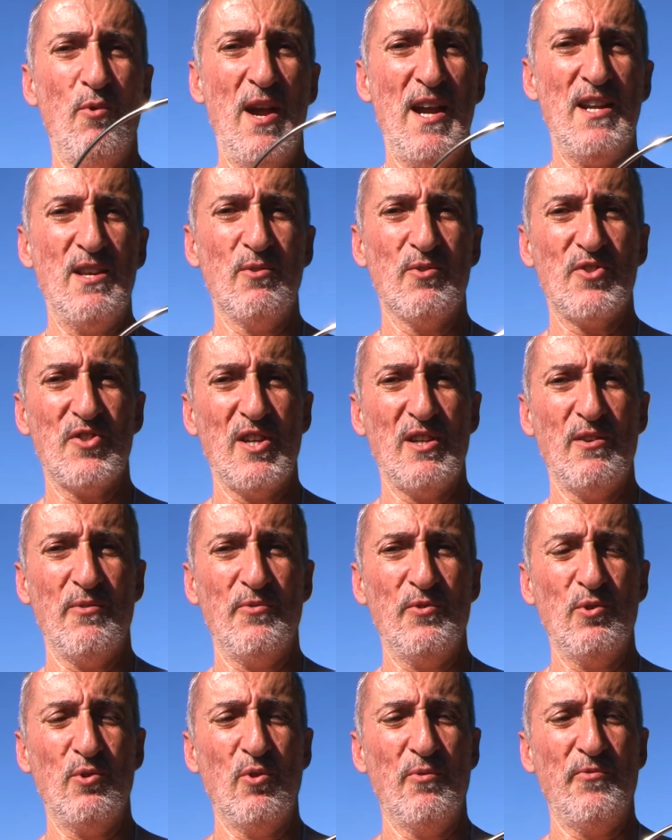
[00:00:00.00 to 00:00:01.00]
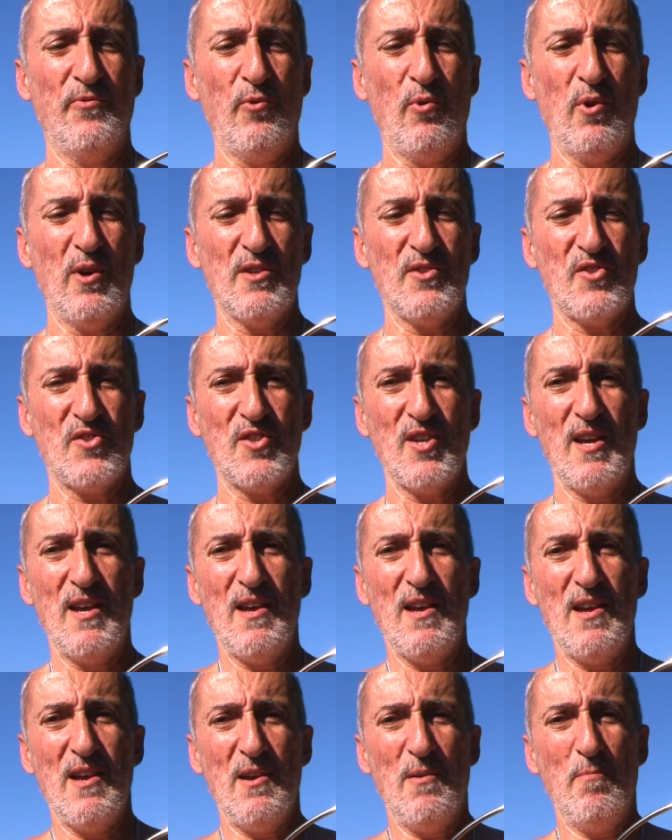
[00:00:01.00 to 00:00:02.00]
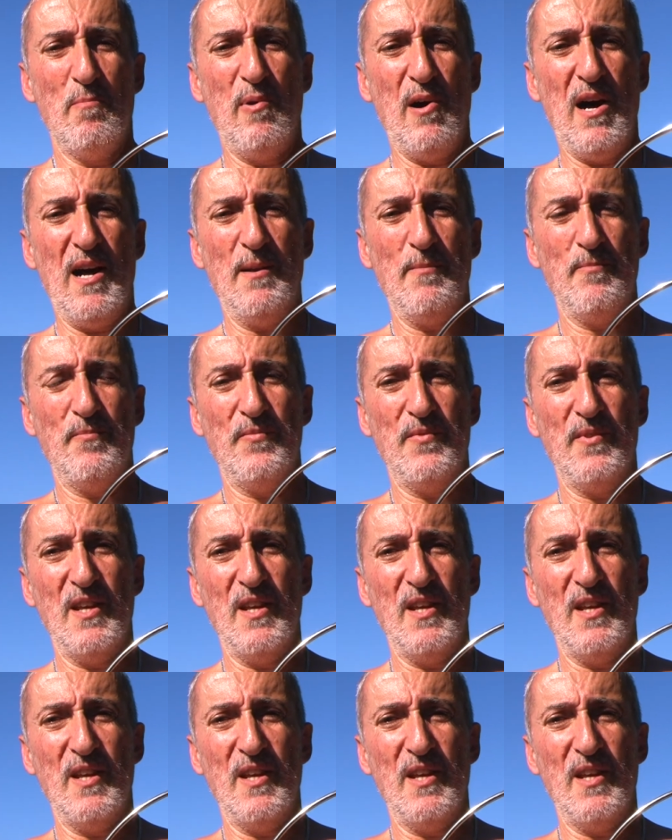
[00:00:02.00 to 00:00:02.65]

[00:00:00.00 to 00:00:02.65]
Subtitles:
radial centrifugal force, but